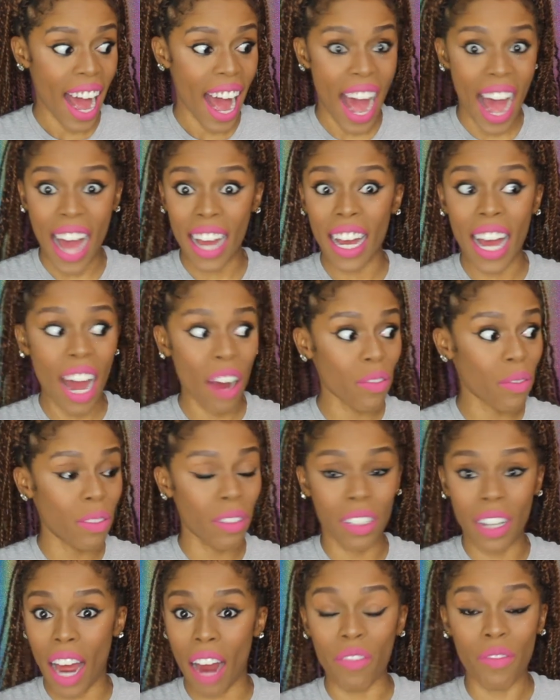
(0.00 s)

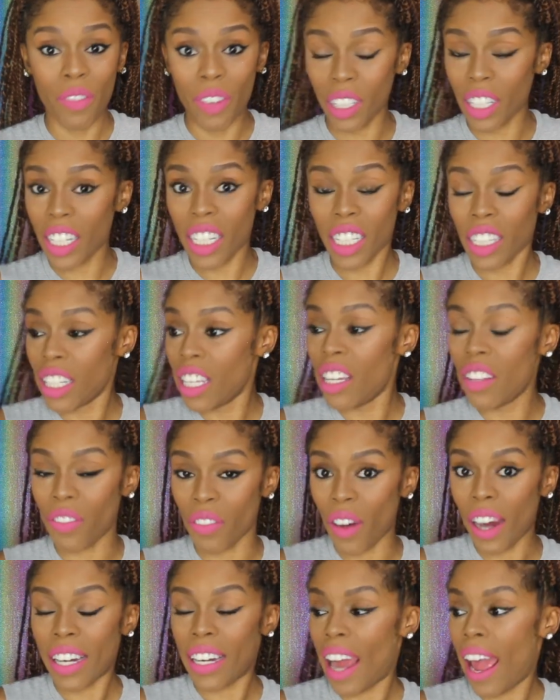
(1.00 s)
I really could
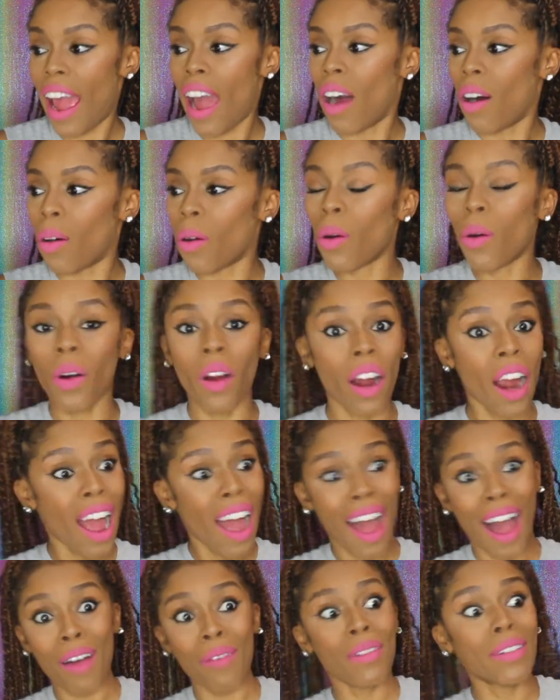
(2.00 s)
leave right now,
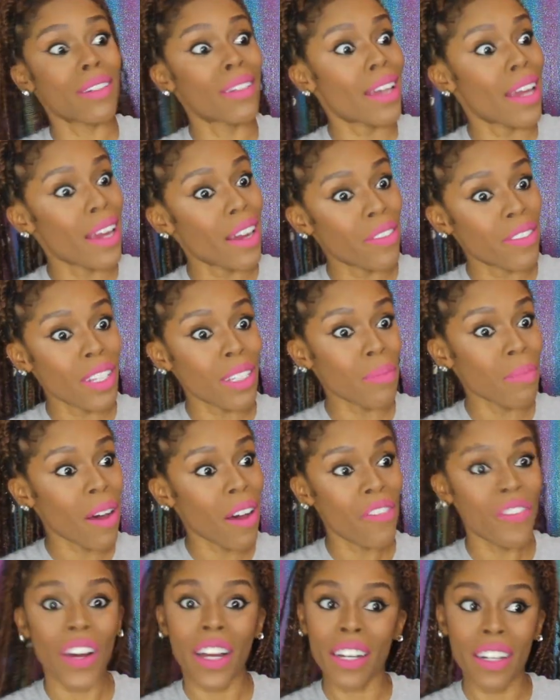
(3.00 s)
or I wouldn't care if this
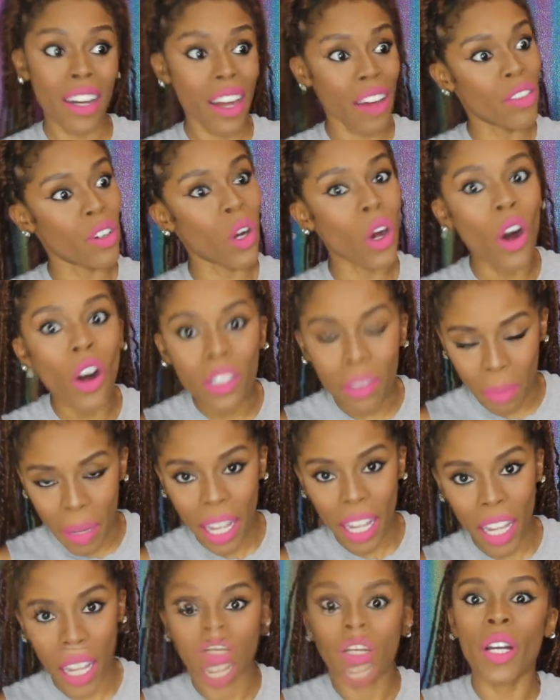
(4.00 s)
motherfucker never called
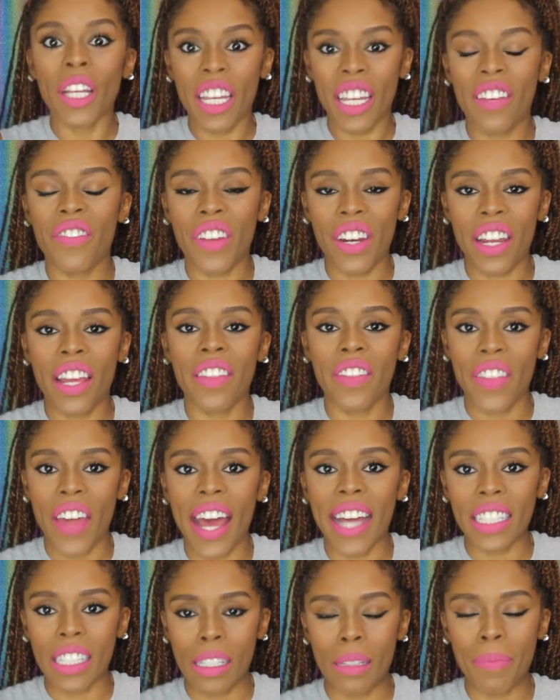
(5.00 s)
me. Well, even in
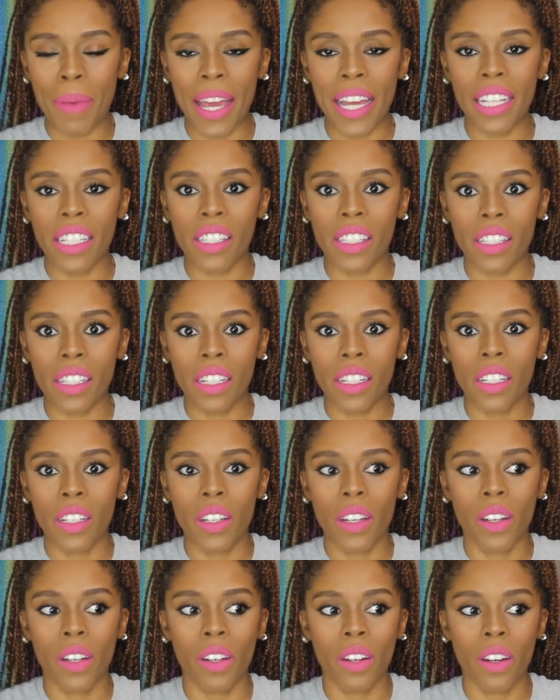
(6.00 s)
that space,
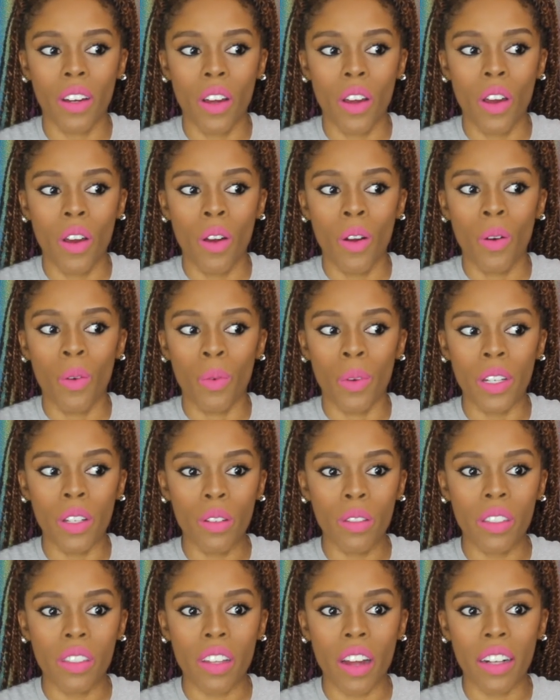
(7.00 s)
when
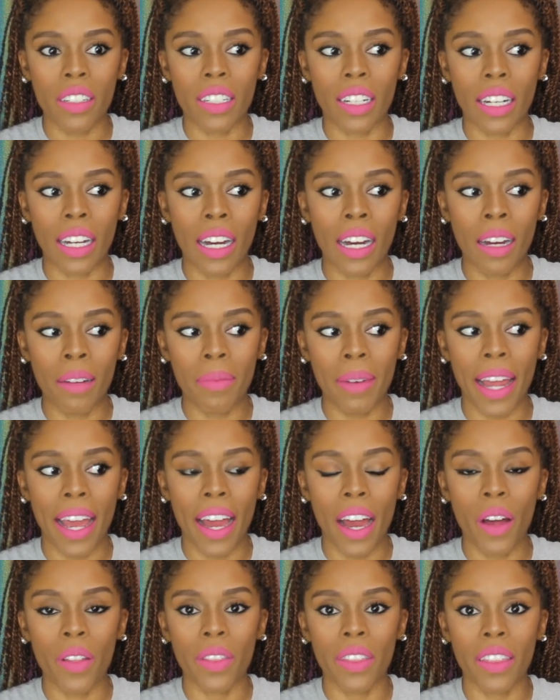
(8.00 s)
you start to calm
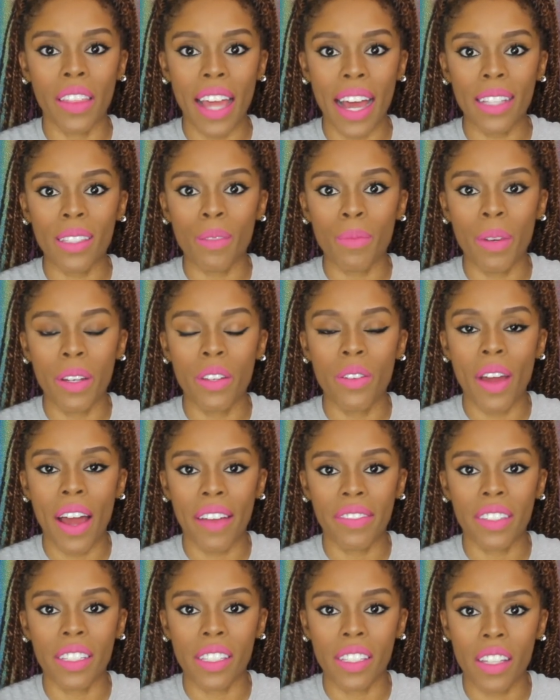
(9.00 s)
down, that's when you
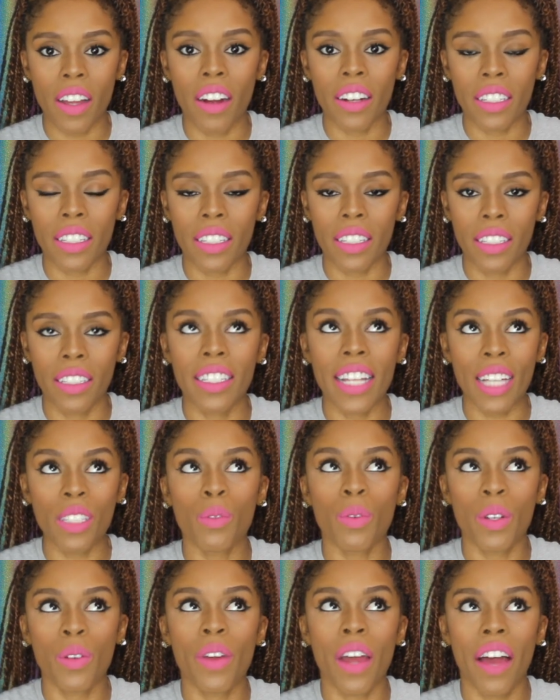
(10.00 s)
have
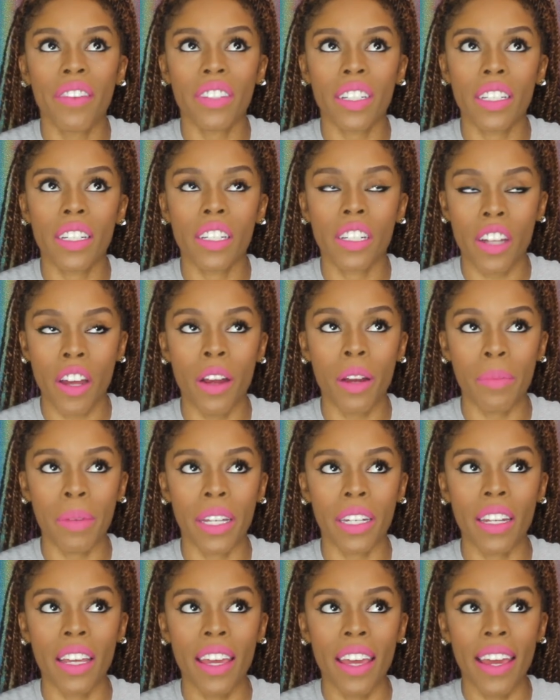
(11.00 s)
to
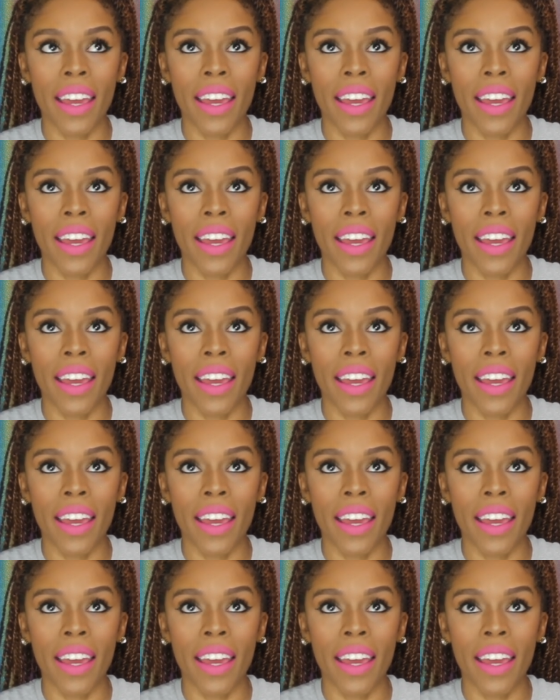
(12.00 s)
determine,